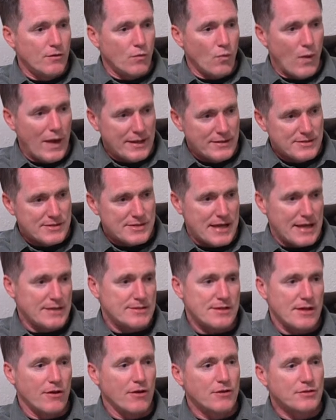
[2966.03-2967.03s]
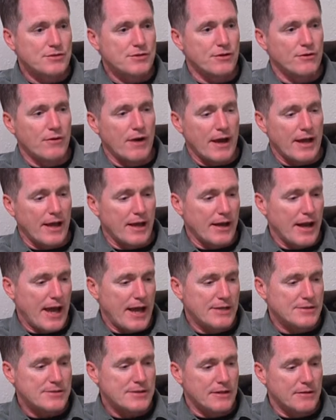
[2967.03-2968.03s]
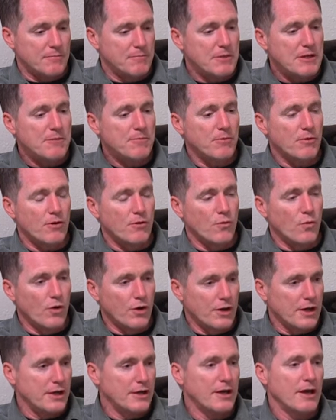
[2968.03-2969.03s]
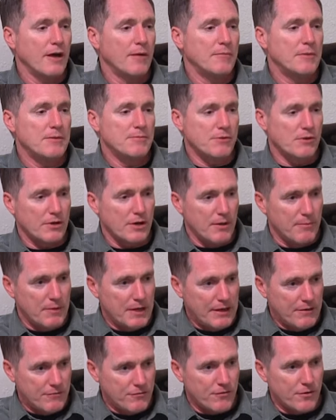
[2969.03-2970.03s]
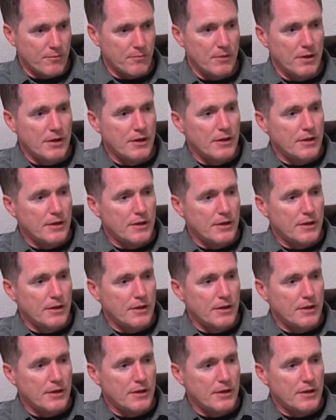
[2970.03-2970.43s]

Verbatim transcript: Wednesdays, I also recognize that people are working, people are coming in from,